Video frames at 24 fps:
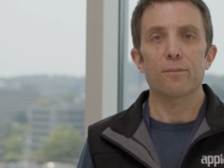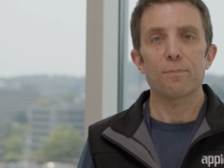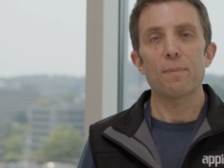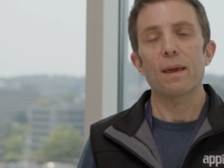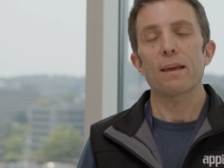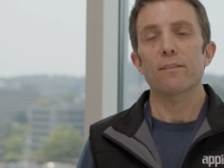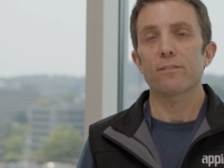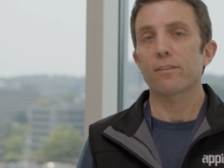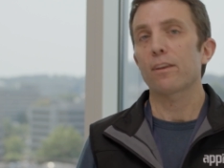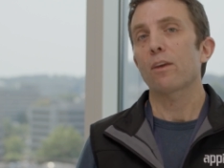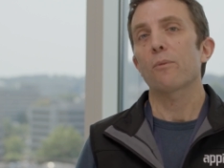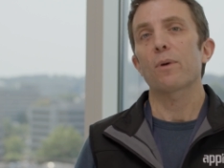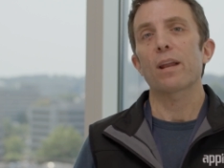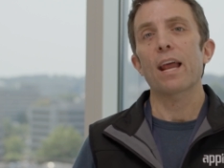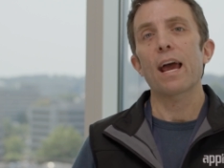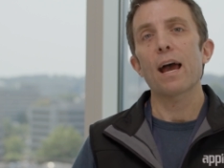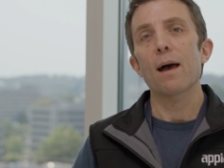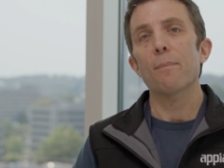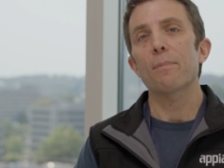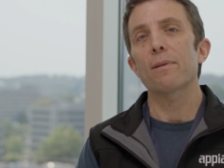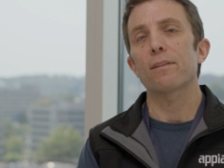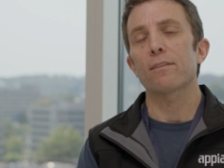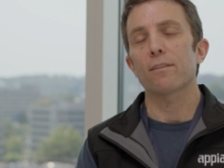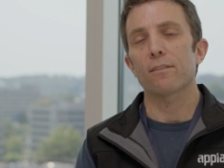Basically, what
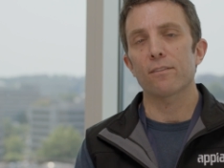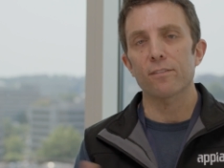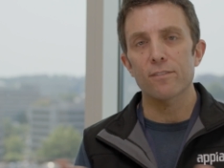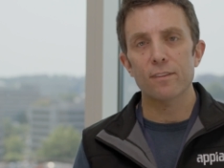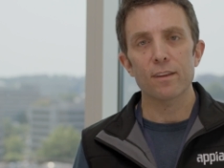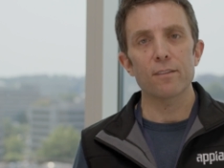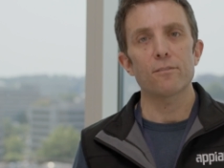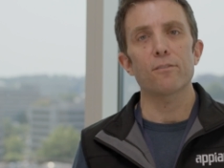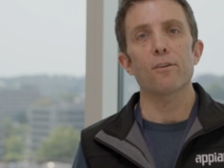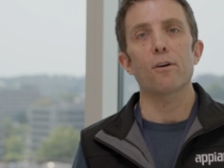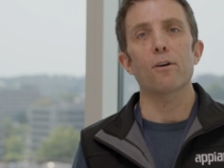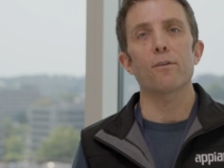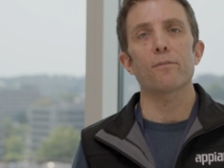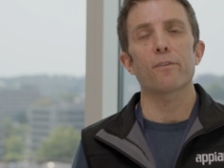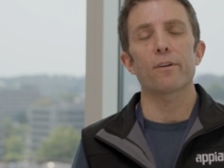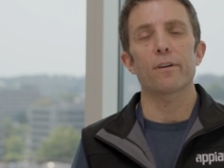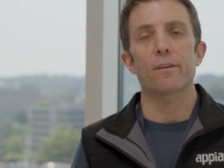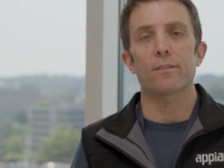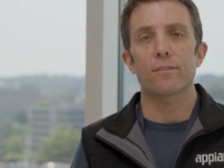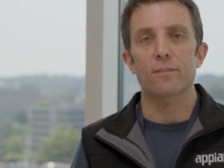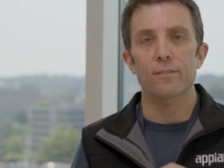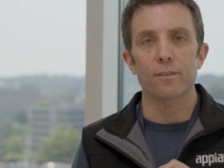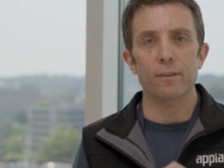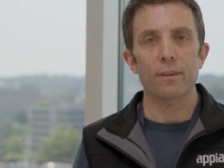happens, it's sent over,
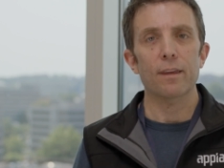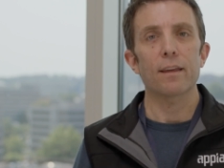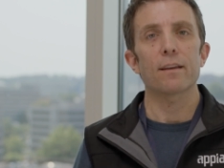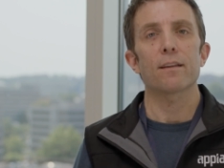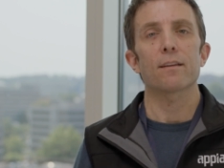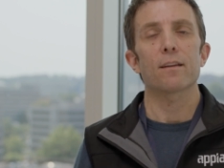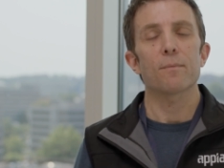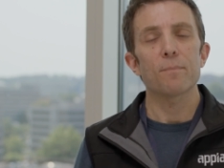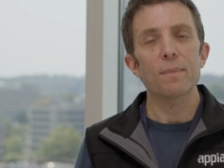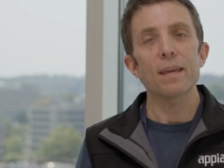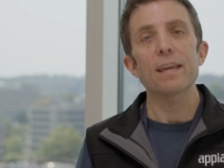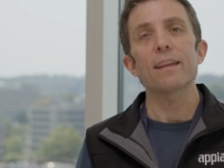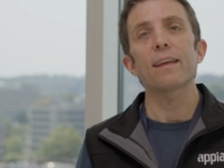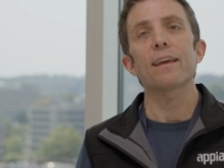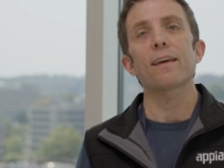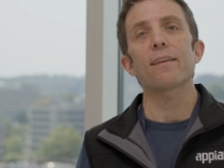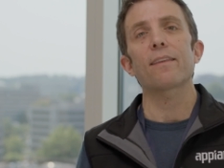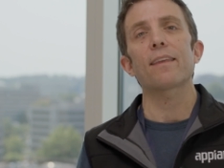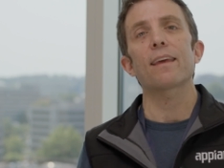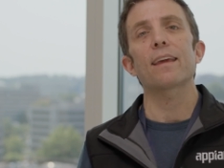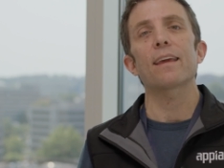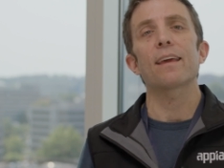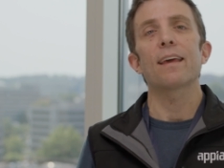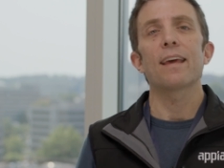it's deleted
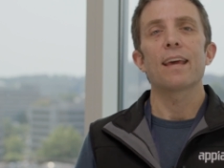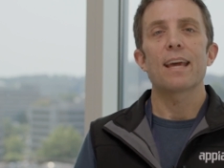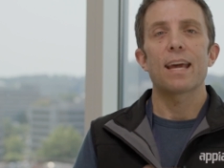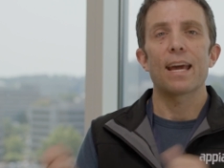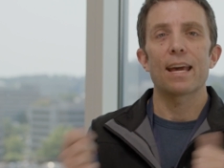immediately,